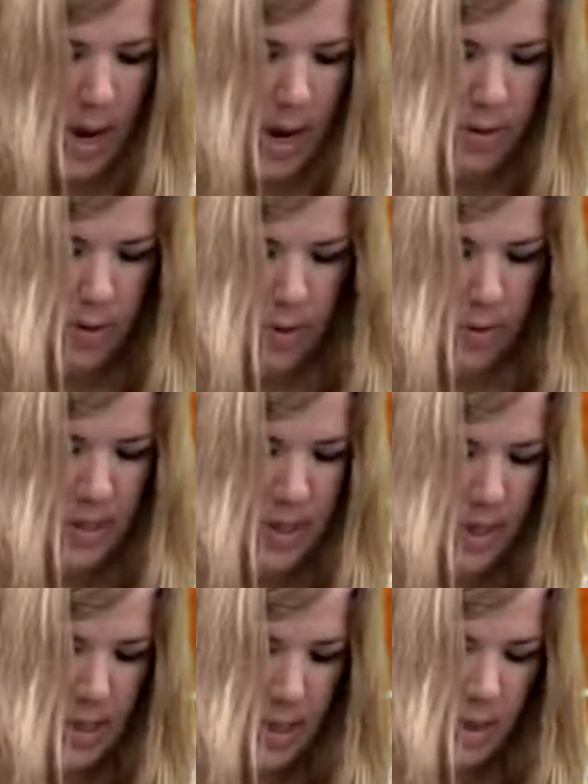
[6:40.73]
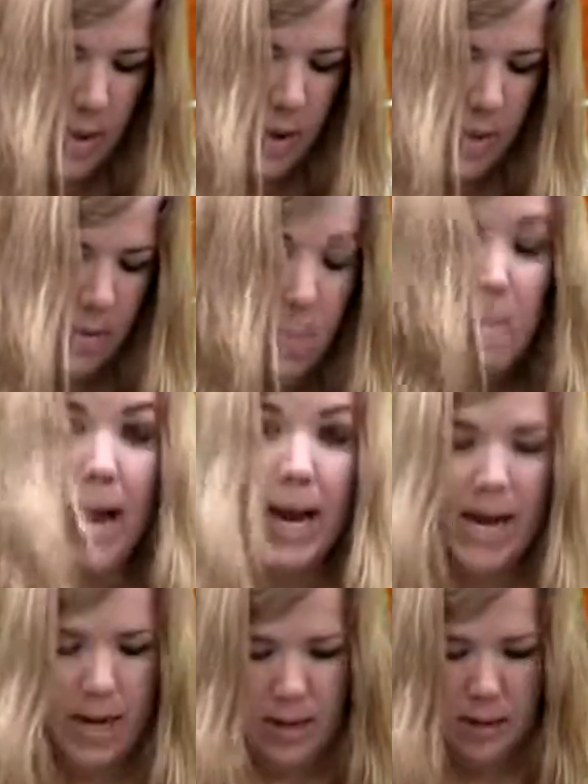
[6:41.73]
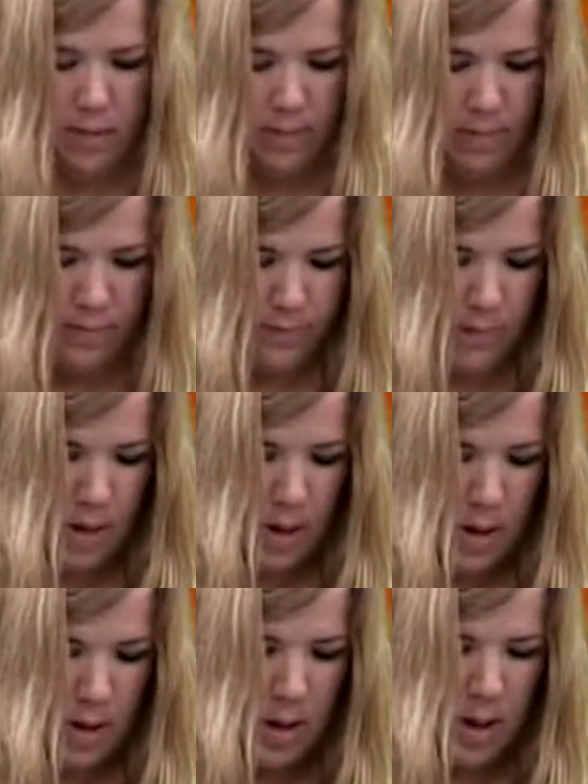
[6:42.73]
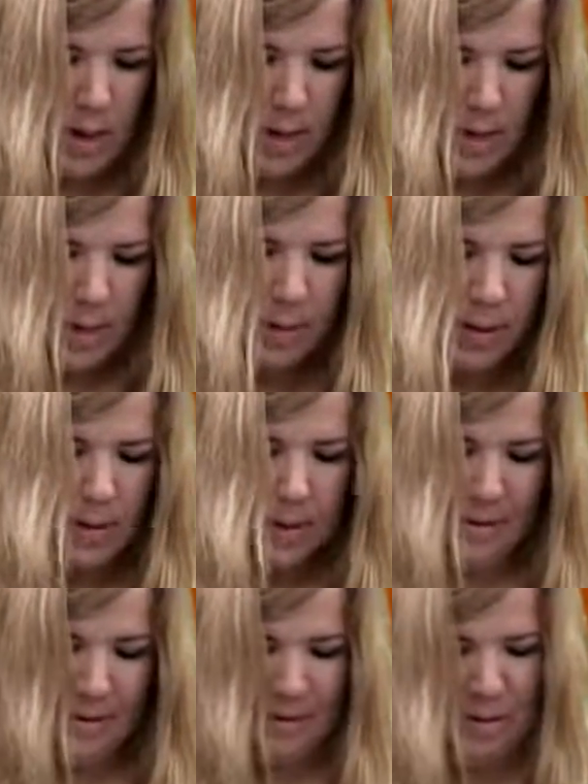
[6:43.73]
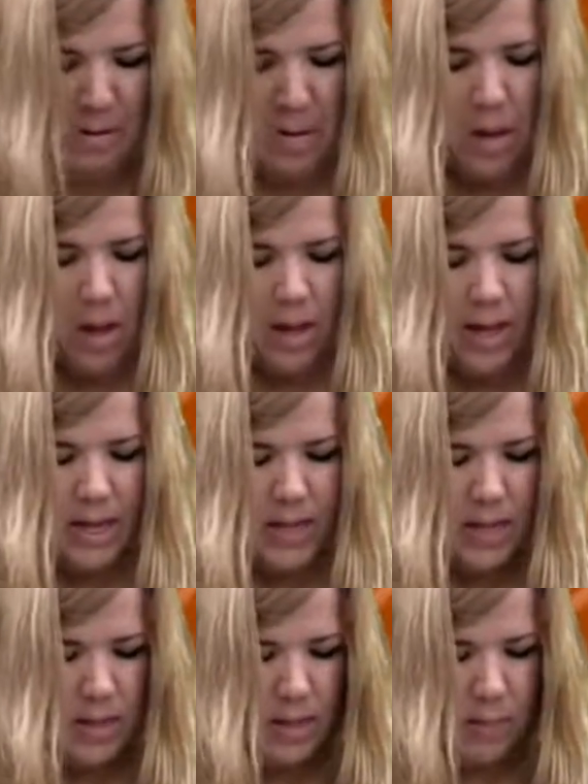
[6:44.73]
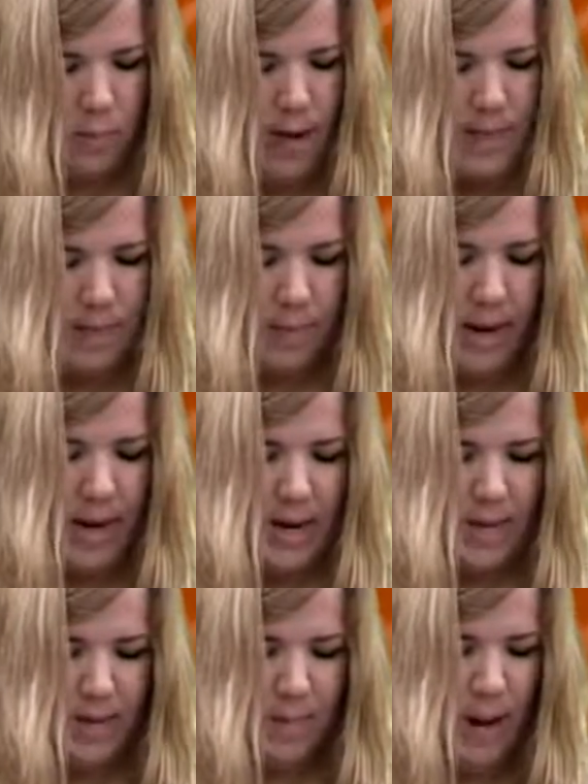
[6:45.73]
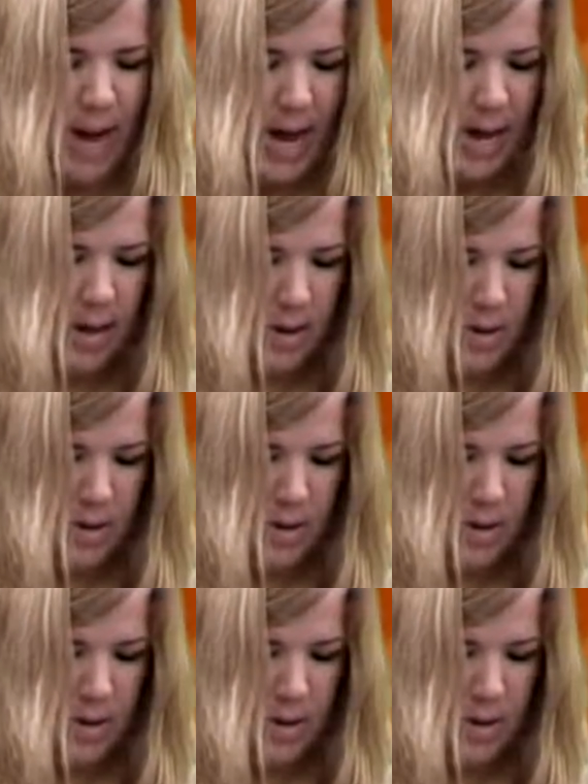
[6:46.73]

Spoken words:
how the Germans like to do it, by hand. Typically, this recipe is made